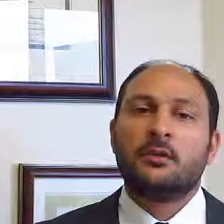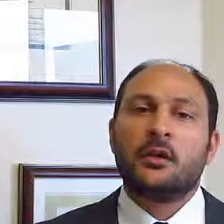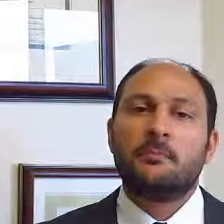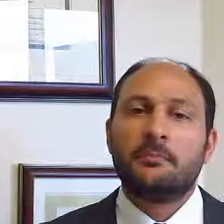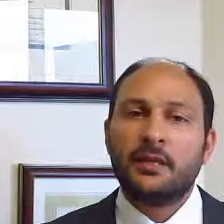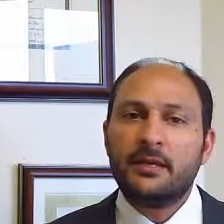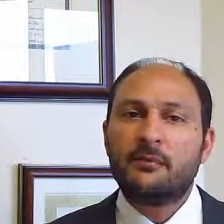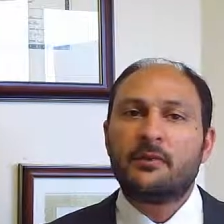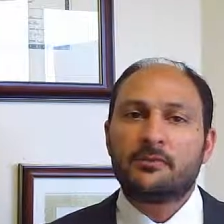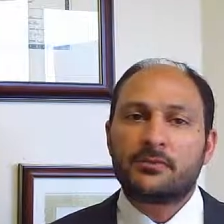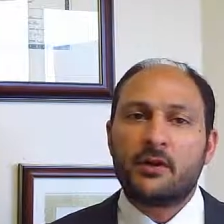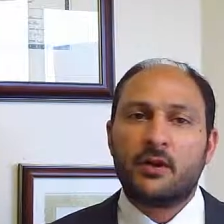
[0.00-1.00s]
A plea
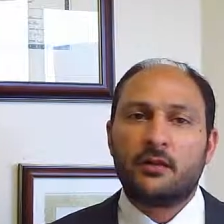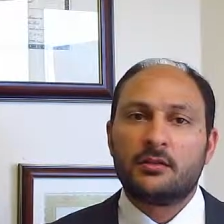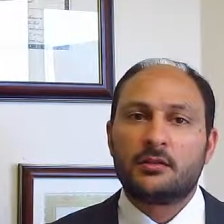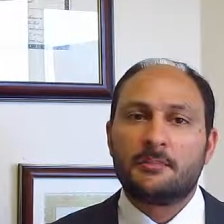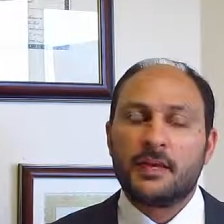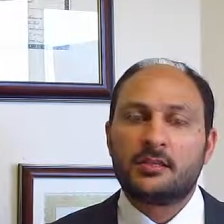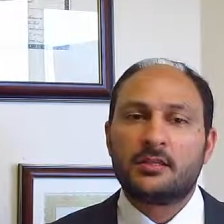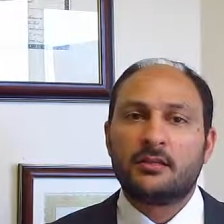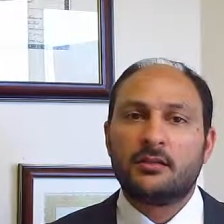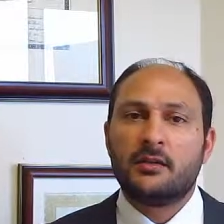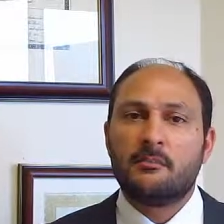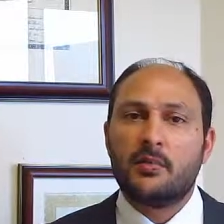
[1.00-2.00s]
withdrawal is
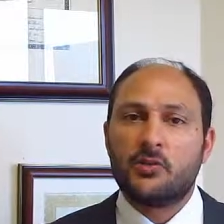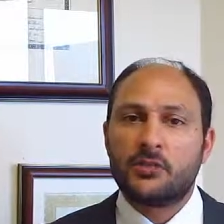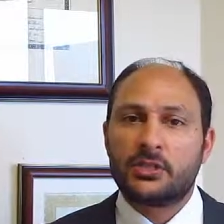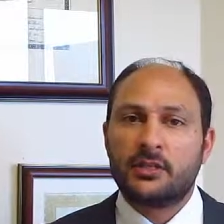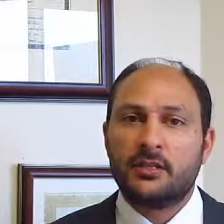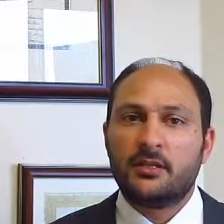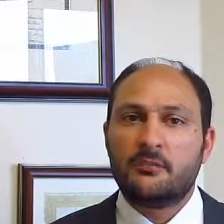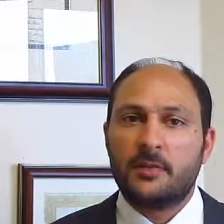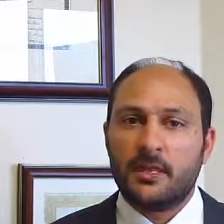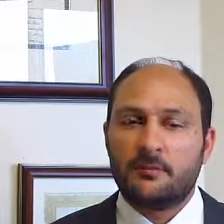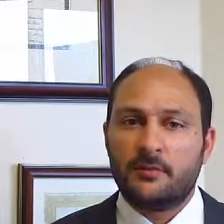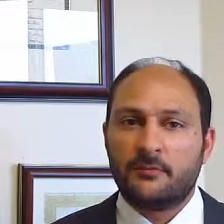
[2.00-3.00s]
basically a motion that you
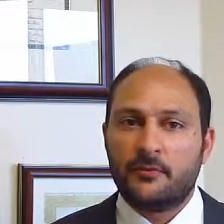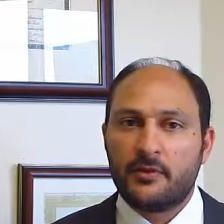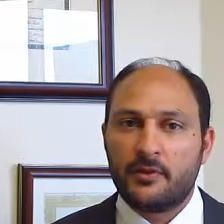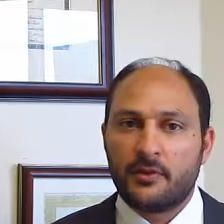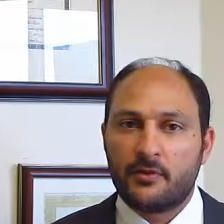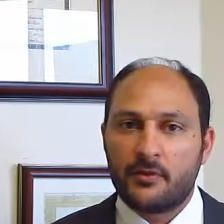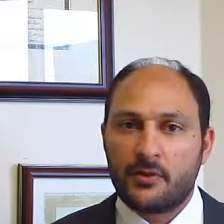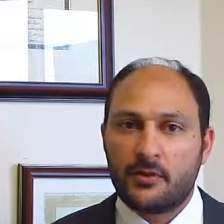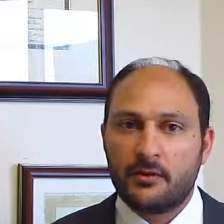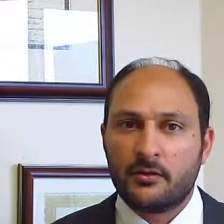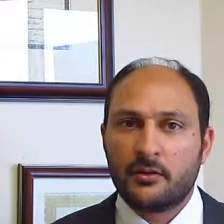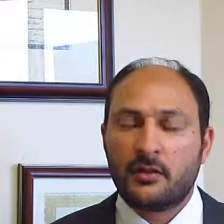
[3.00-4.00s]
make before the
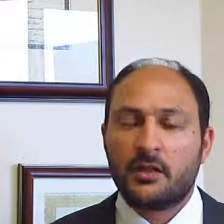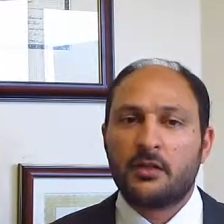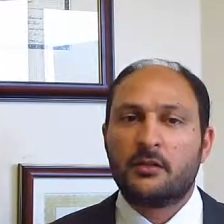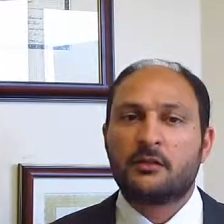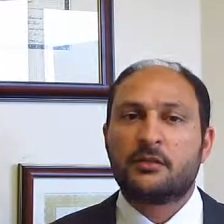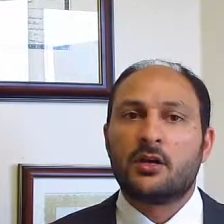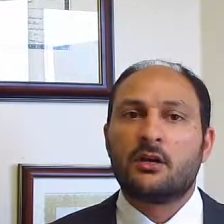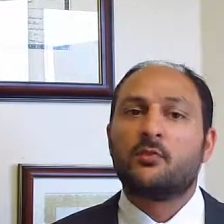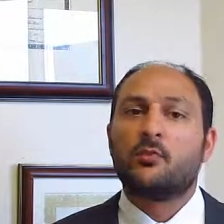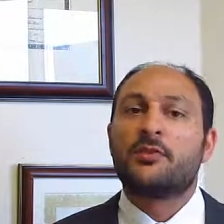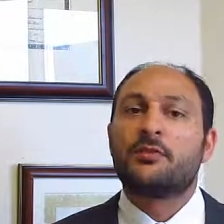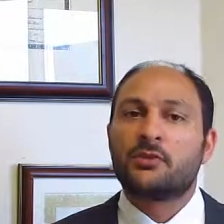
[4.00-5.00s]
court to
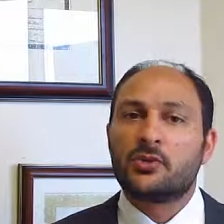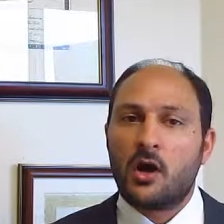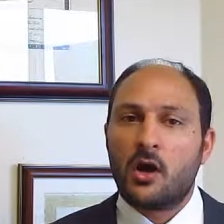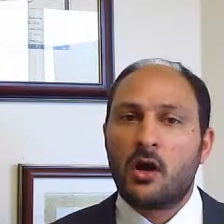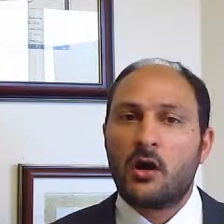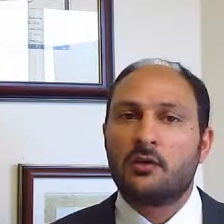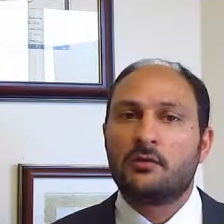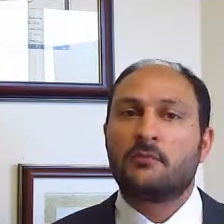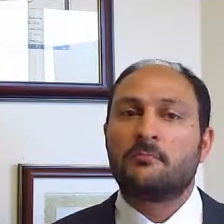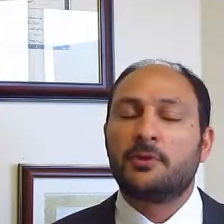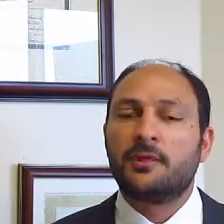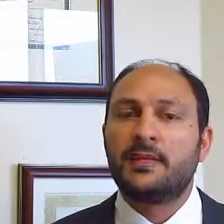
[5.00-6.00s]
withdraw the
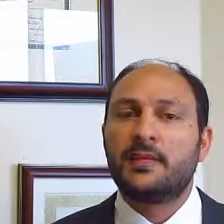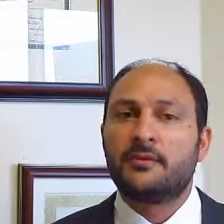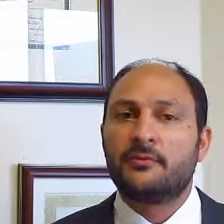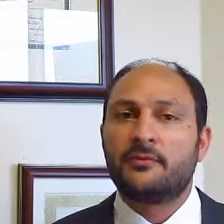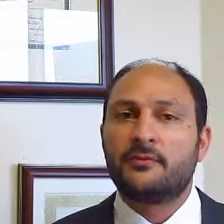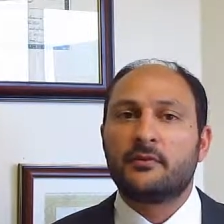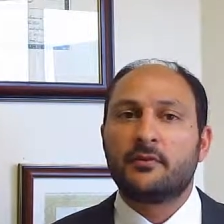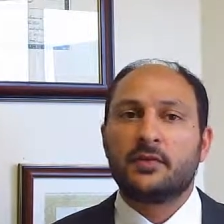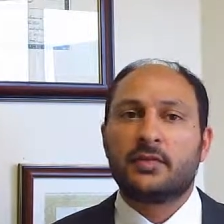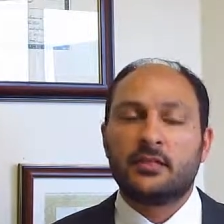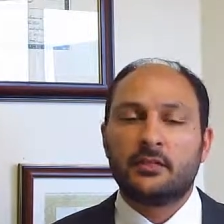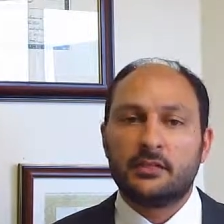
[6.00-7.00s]
plea of
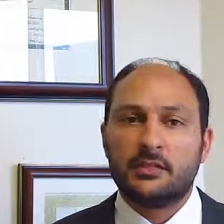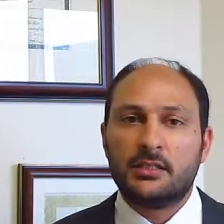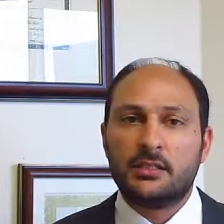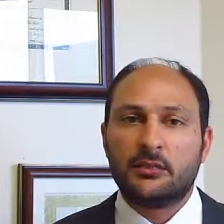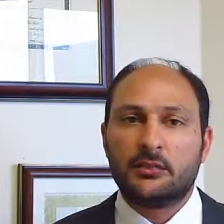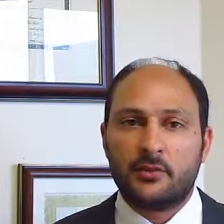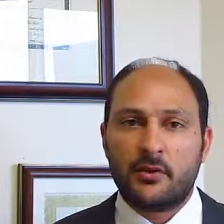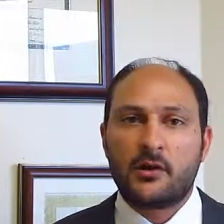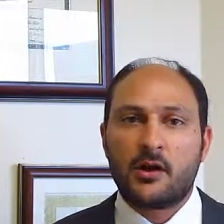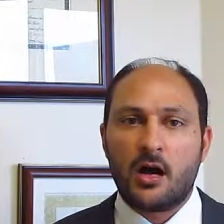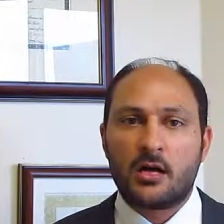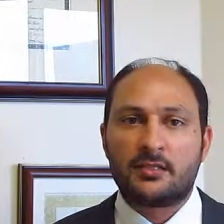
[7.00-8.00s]
guilty or no
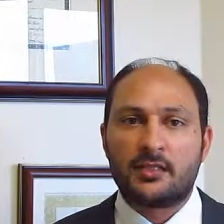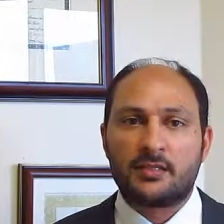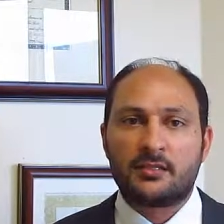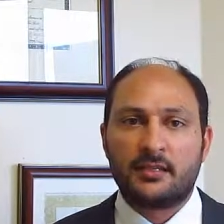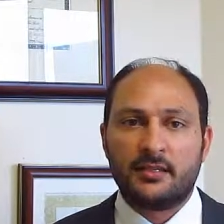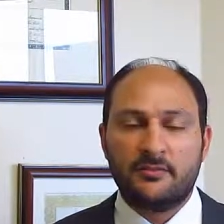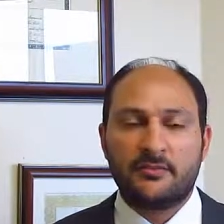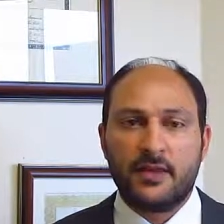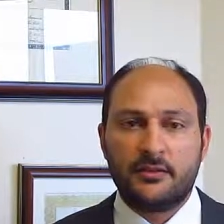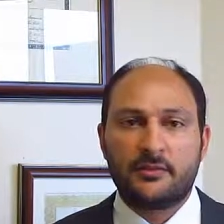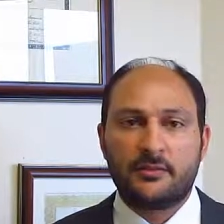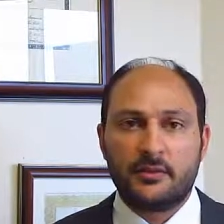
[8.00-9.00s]
contest that you've
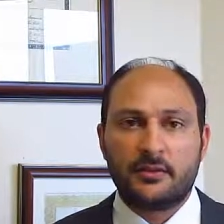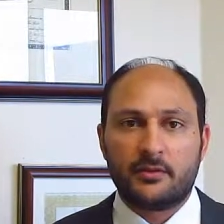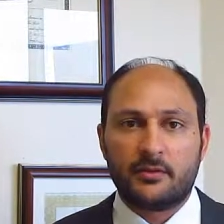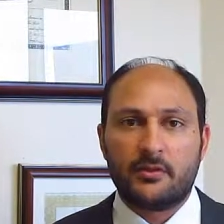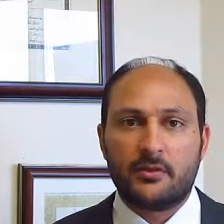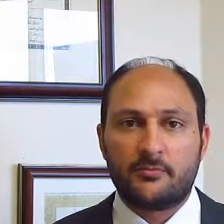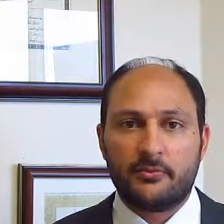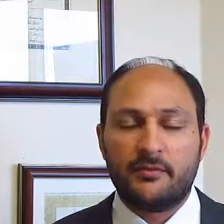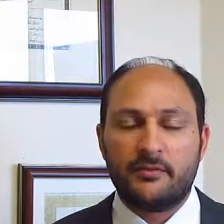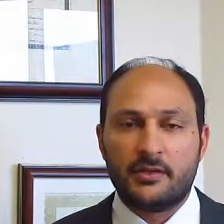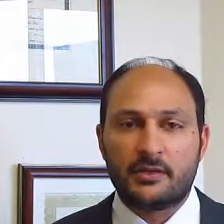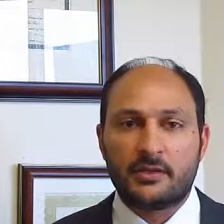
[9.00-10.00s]
entered with the court
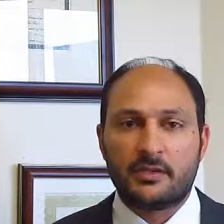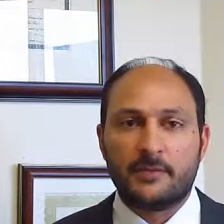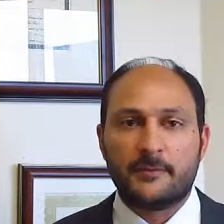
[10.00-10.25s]
previously.